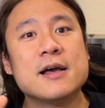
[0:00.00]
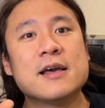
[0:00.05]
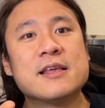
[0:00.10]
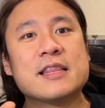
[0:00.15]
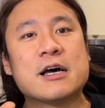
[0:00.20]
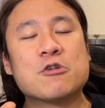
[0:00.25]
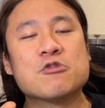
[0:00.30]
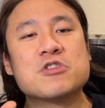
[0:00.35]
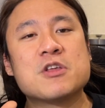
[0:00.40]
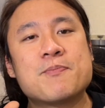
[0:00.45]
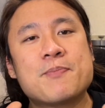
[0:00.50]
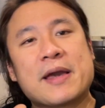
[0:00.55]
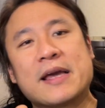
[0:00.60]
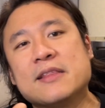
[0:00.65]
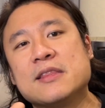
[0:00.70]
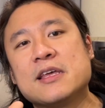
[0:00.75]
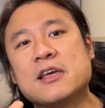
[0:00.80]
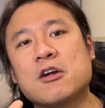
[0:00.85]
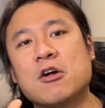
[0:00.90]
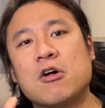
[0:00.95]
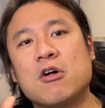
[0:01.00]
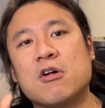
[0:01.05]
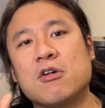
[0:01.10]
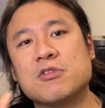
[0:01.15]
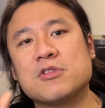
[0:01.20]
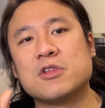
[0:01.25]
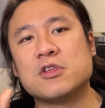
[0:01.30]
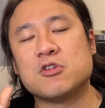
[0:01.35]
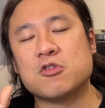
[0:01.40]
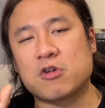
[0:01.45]
Now, depending
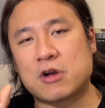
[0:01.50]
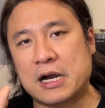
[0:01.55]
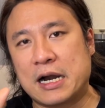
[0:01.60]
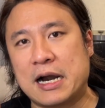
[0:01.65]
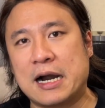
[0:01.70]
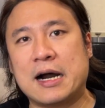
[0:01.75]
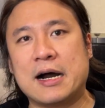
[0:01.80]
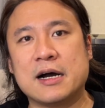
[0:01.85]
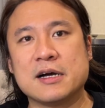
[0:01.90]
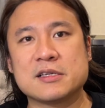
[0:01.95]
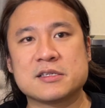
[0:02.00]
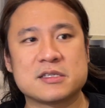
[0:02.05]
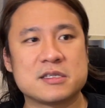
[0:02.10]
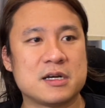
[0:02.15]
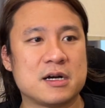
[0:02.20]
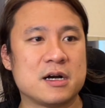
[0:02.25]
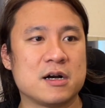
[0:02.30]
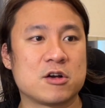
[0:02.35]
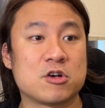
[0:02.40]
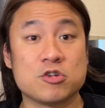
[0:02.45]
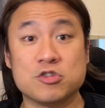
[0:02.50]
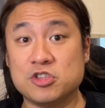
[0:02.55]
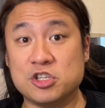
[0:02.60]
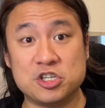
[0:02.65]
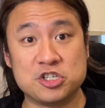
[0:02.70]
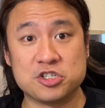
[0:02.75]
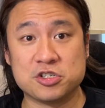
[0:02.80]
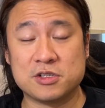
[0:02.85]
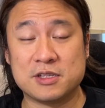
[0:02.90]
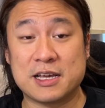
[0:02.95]
on your car's
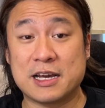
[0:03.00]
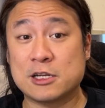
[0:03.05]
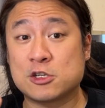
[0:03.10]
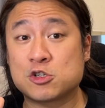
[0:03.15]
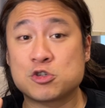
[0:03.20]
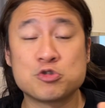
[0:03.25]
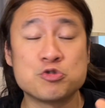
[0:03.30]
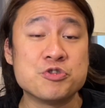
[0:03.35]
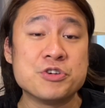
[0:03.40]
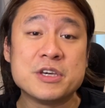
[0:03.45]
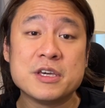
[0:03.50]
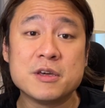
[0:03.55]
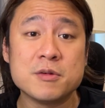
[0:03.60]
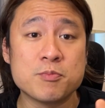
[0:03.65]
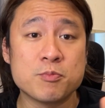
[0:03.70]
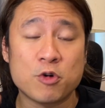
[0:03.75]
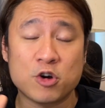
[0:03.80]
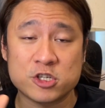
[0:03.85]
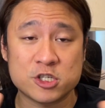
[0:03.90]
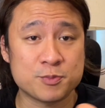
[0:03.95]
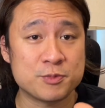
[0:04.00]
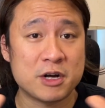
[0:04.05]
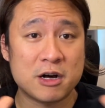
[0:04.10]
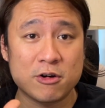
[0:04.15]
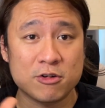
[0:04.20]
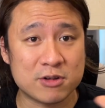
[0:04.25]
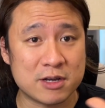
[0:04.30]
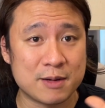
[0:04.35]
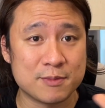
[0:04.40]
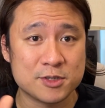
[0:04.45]
condition, there are three possible
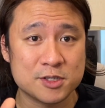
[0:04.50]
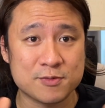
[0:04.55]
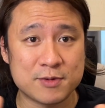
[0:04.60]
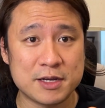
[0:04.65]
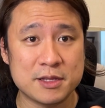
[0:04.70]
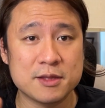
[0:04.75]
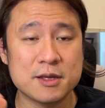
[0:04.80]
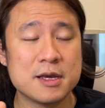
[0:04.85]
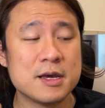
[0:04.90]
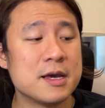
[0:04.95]
outcomes, right?